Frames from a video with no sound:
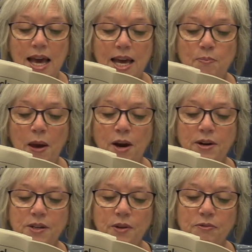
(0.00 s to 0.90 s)
He
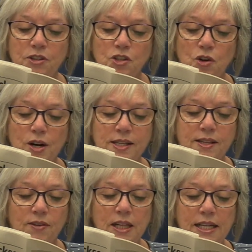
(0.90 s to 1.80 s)
parried with
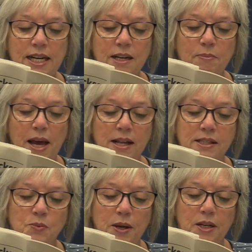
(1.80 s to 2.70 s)
stories of cleaning
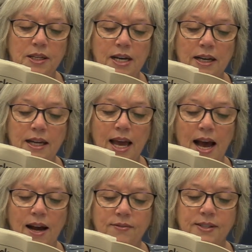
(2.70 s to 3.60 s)
pens when young
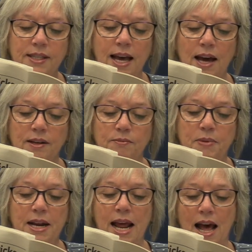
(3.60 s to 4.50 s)
calves had
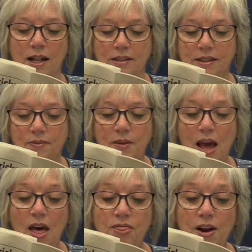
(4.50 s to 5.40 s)
been held.
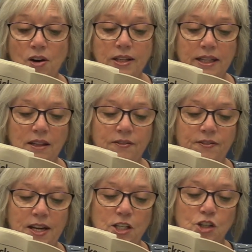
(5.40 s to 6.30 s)
Their little
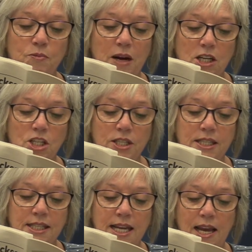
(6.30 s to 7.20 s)
feet do much
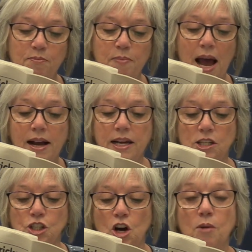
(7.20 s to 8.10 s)
the same
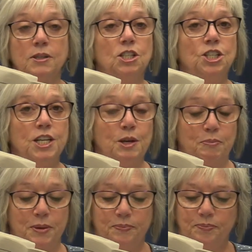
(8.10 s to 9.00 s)
packing job as sheep.